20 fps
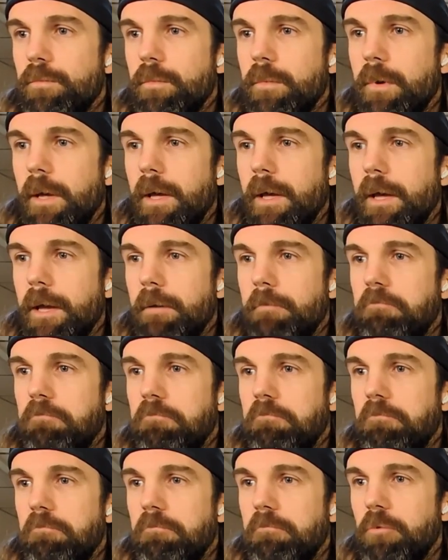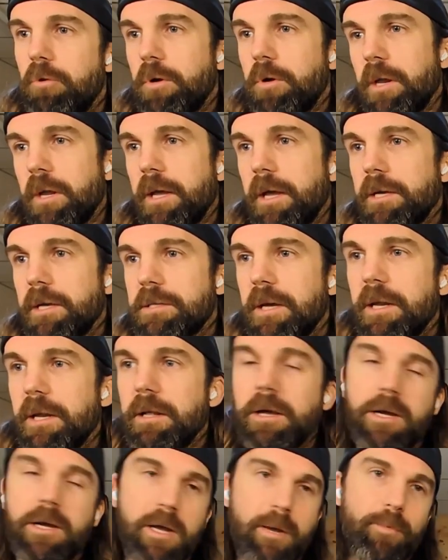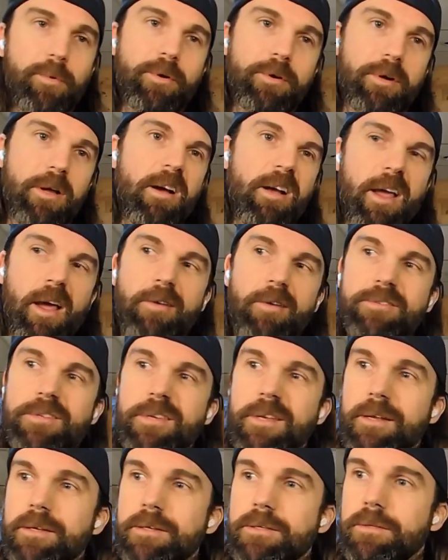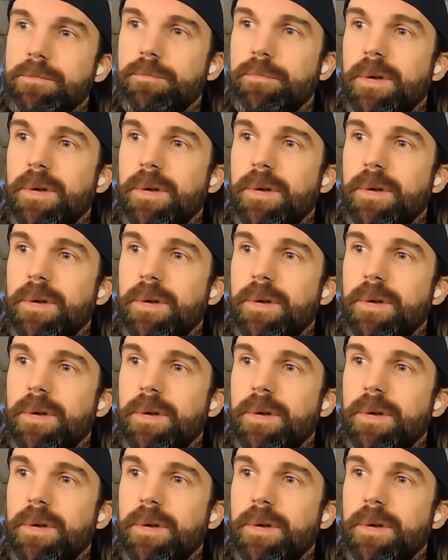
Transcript: and look, I guess, at a couple of account settings.